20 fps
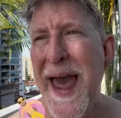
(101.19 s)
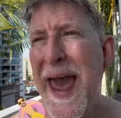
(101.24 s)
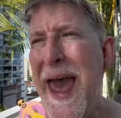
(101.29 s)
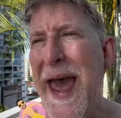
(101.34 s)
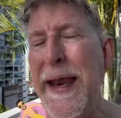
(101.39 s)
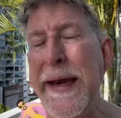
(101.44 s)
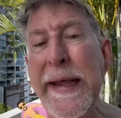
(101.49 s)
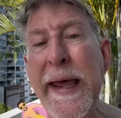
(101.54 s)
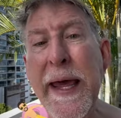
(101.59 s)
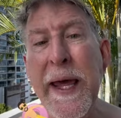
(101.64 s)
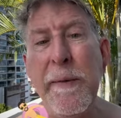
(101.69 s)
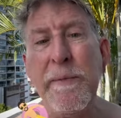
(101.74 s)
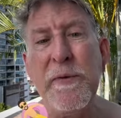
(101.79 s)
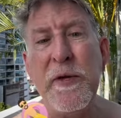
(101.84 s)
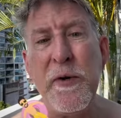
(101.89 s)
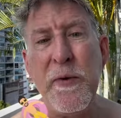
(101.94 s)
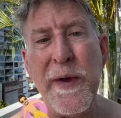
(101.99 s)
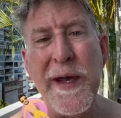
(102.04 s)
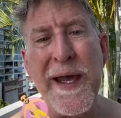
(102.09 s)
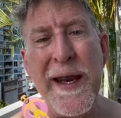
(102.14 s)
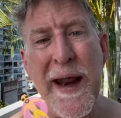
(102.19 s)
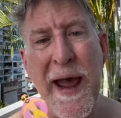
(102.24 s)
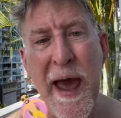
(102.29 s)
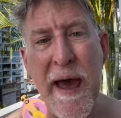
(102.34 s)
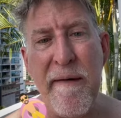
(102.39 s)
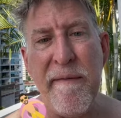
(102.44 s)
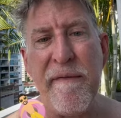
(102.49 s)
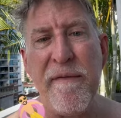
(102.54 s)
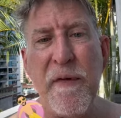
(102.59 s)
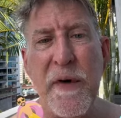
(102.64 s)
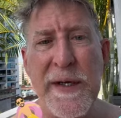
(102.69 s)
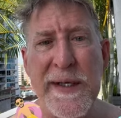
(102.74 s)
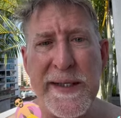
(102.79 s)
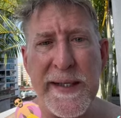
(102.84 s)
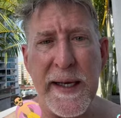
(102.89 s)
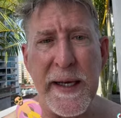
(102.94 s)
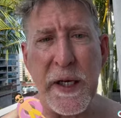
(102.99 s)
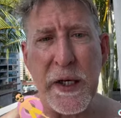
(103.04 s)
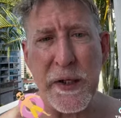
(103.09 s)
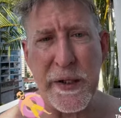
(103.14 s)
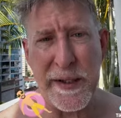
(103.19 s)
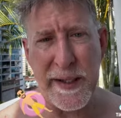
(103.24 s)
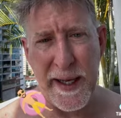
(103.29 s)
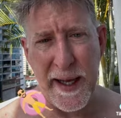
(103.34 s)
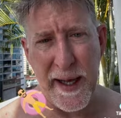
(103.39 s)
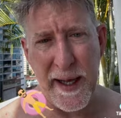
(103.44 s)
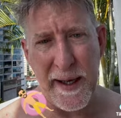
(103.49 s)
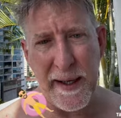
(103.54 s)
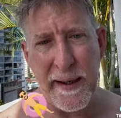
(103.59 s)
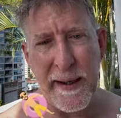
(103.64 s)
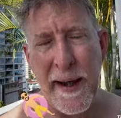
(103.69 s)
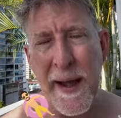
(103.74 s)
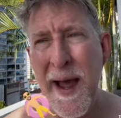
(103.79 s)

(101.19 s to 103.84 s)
and keep doing it every single day.